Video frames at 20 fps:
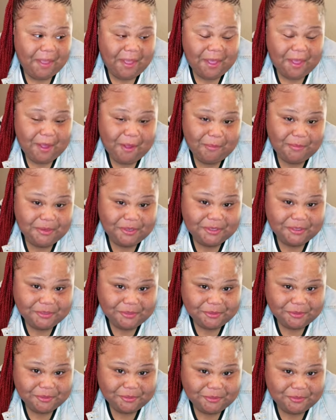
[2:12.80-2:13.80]
back home to
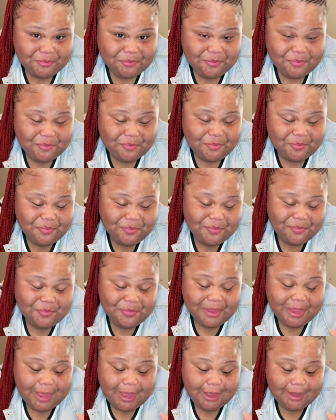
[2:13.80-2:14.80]
cook.
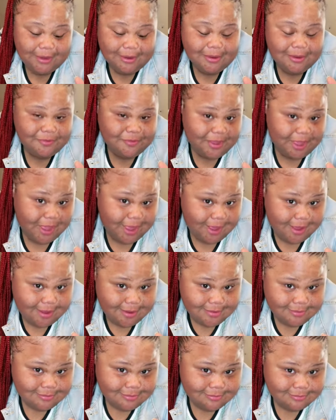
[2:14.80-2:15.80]
I love y'all.
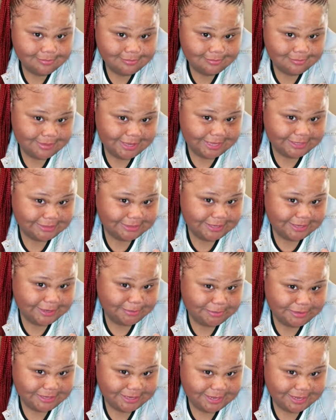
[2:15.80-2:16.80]
Y'all said them
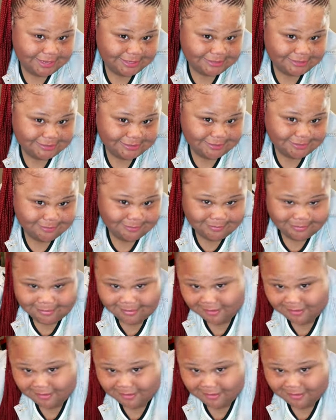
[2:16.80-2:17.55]
little edges too.